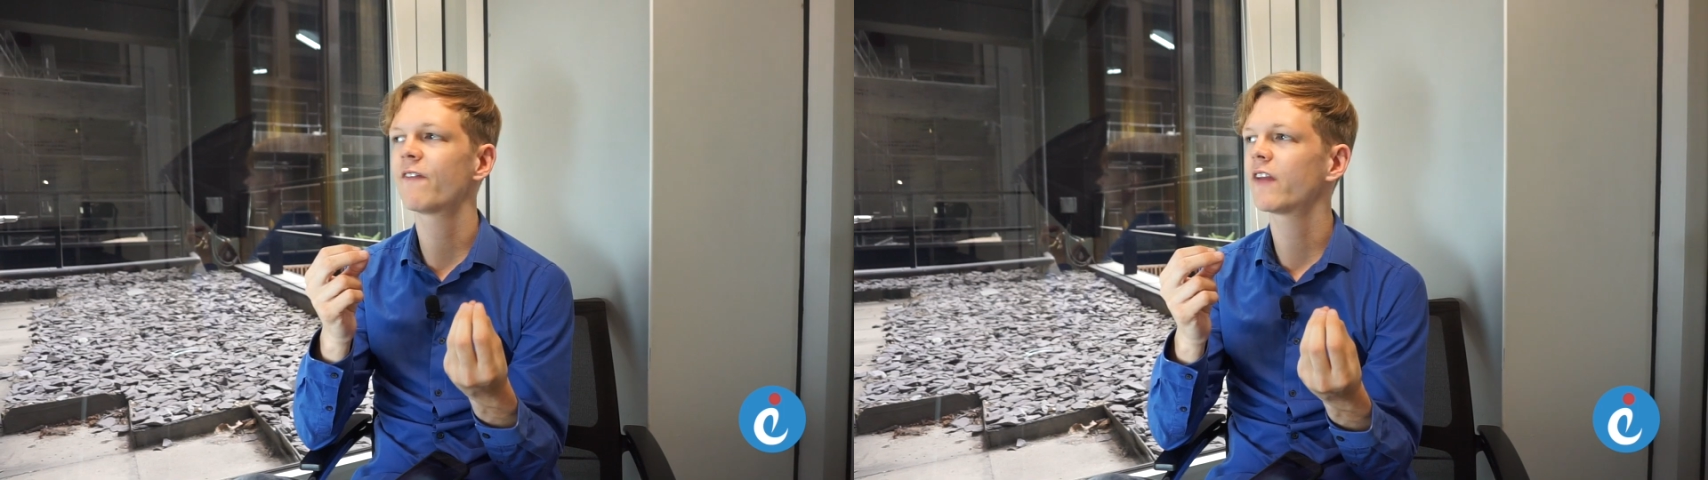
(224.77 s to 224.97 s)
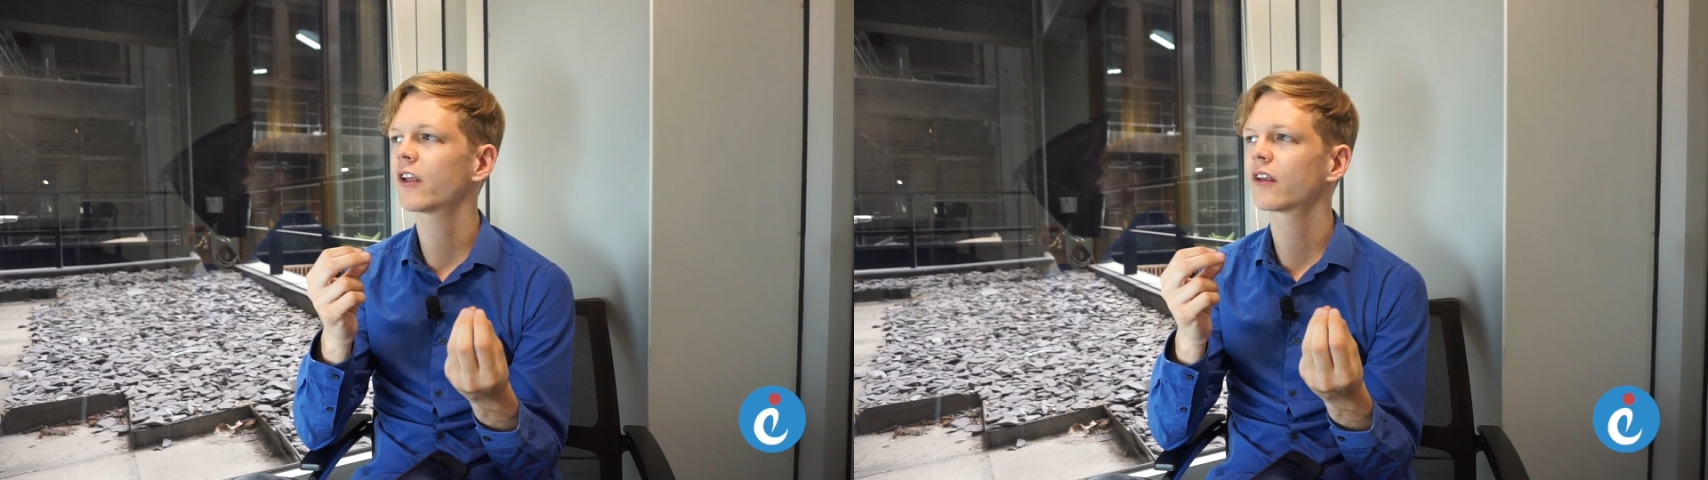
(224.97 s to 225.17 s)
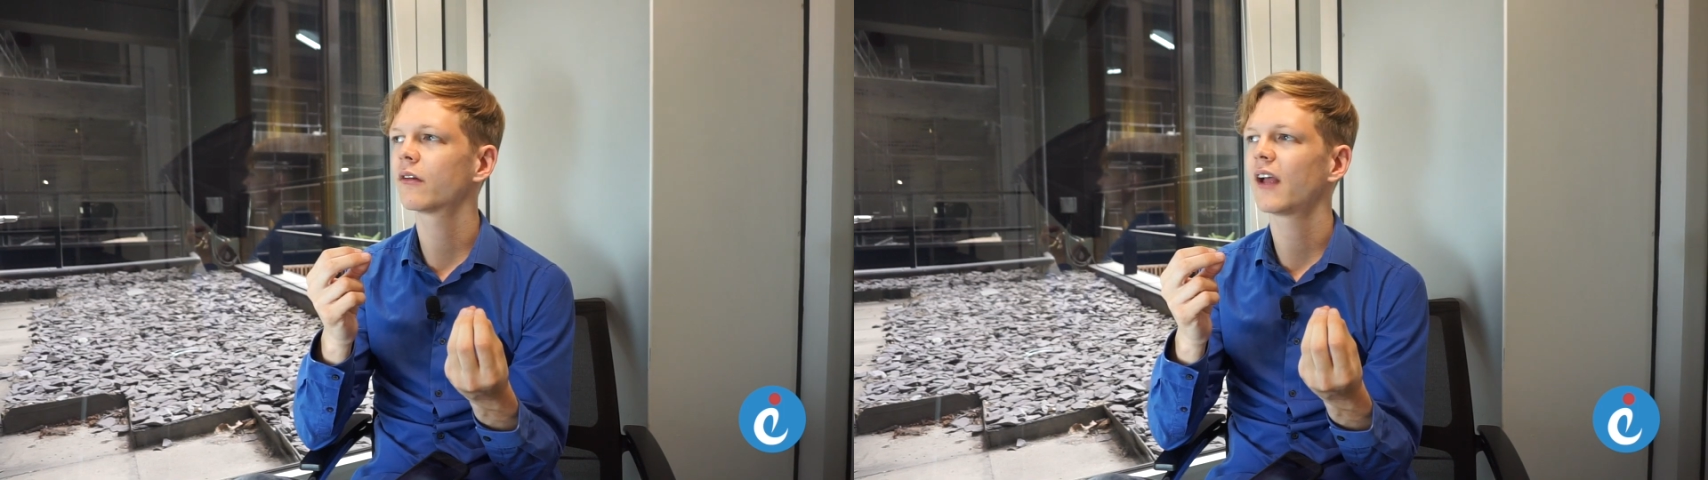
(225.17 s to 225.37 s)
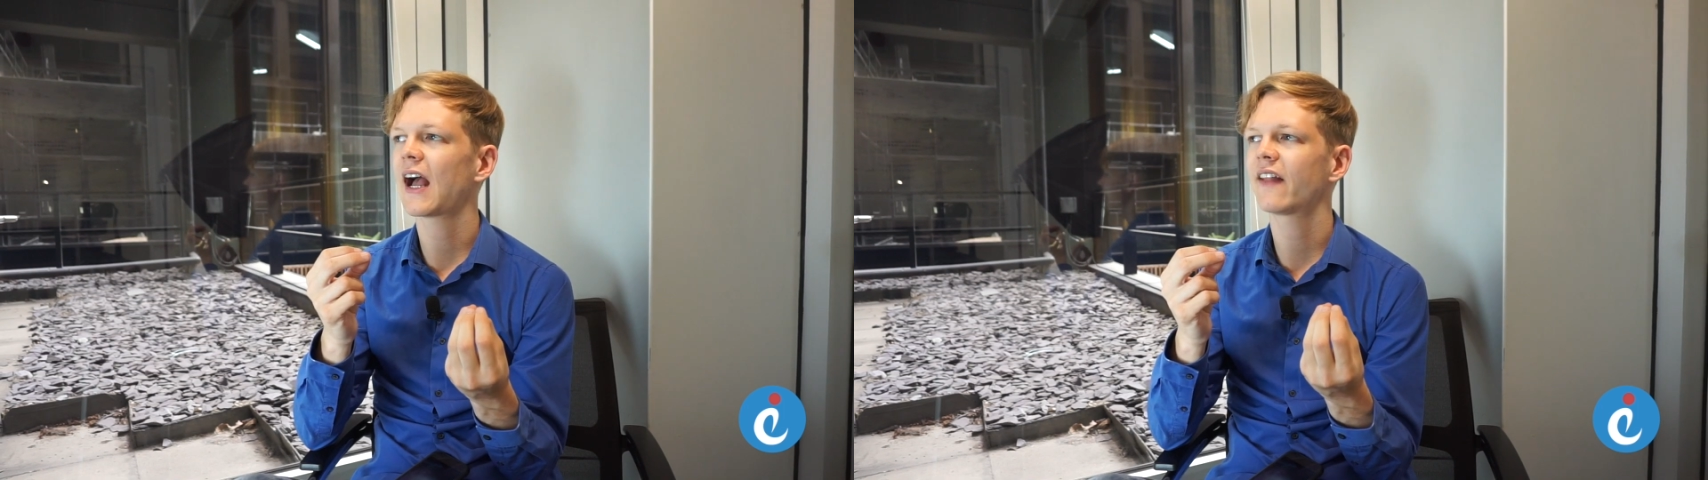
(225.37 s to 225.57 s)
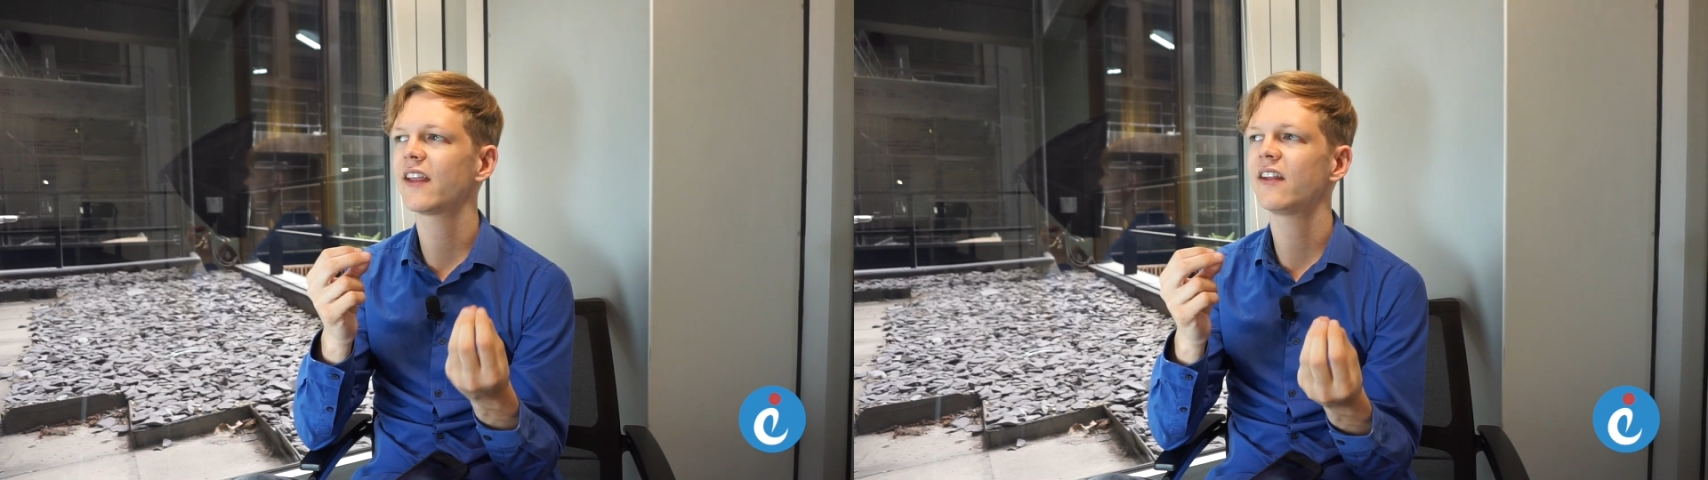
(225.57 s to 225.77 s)
think
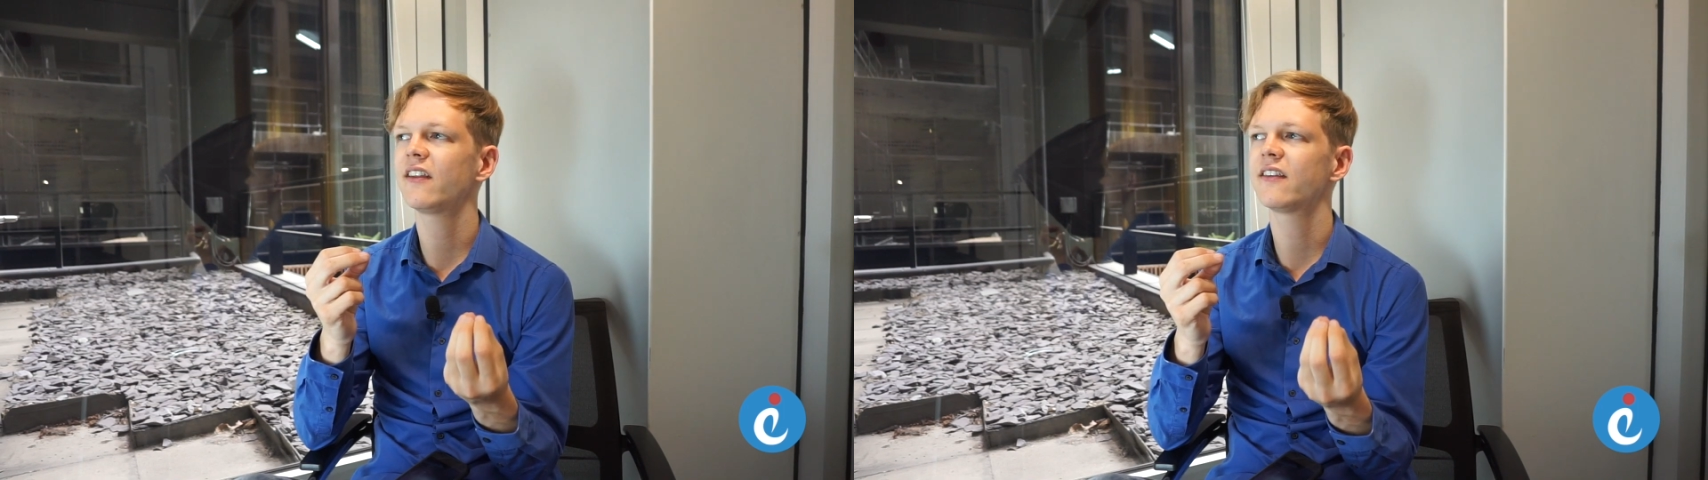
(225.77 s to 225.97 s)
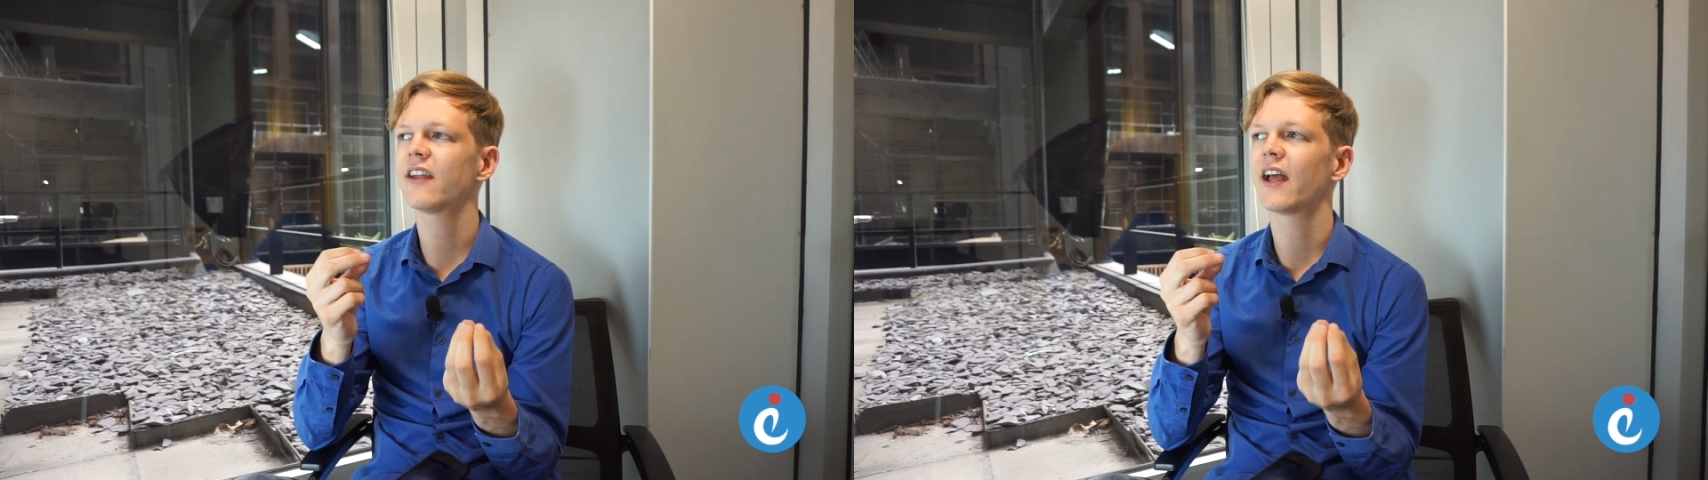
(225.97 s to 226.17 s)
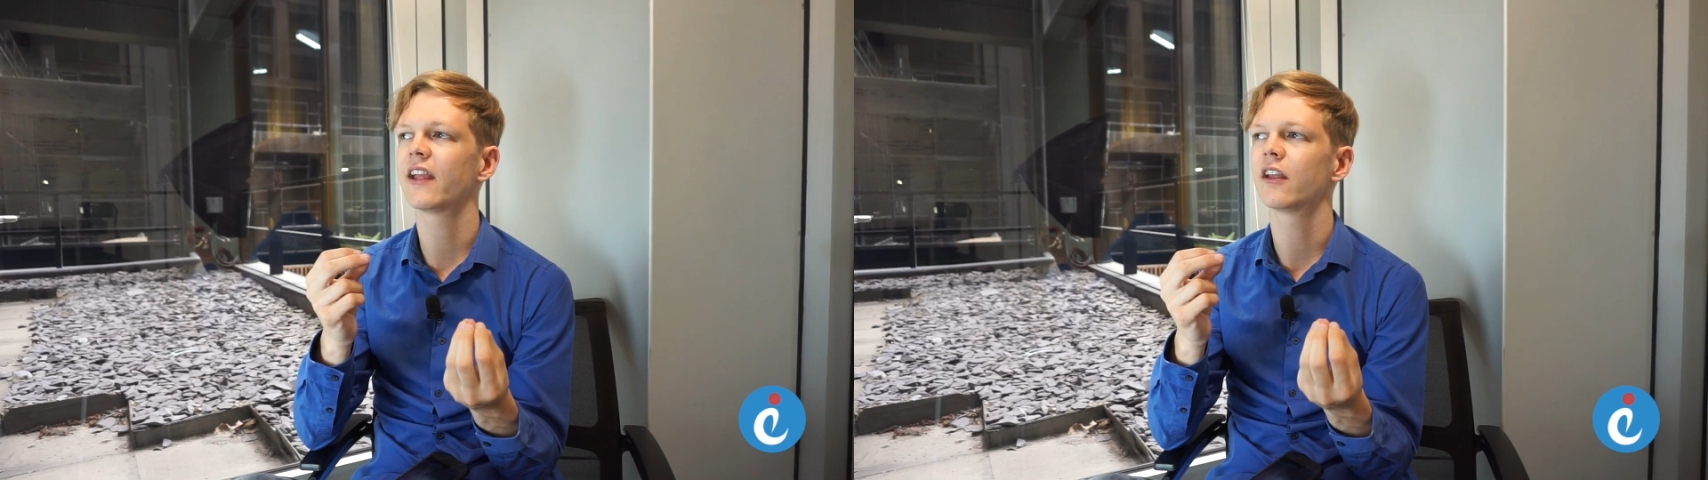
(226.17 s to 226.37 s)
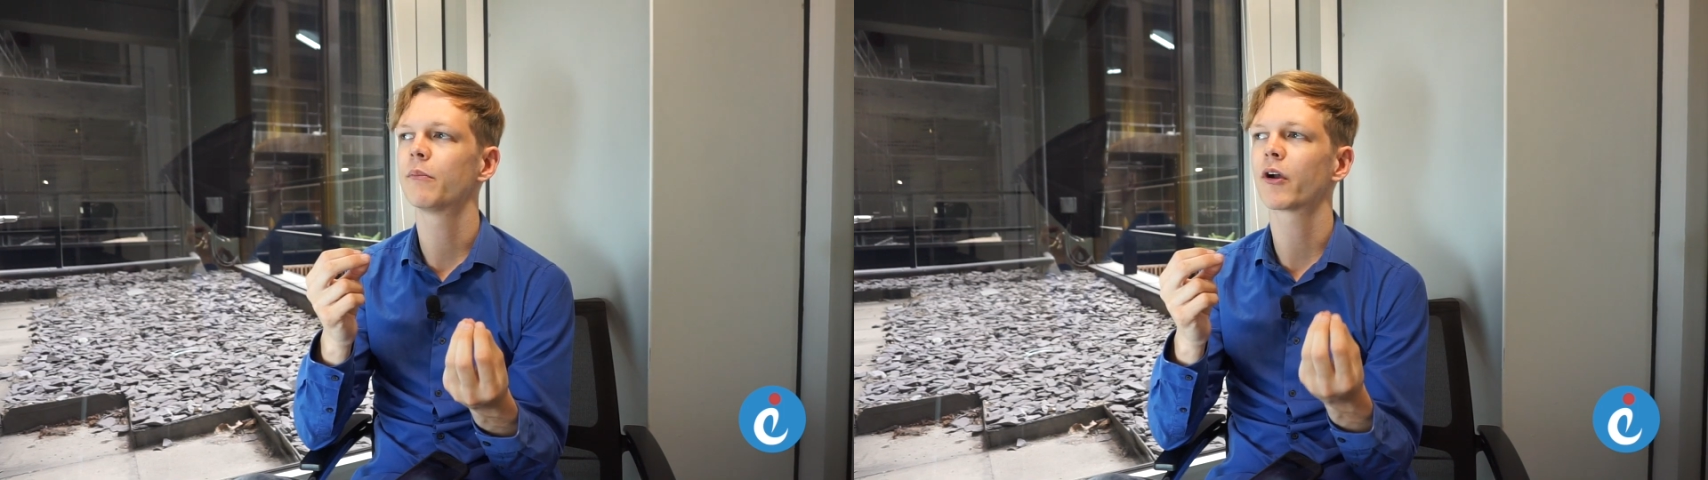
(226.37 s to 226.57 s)
at the end of the day,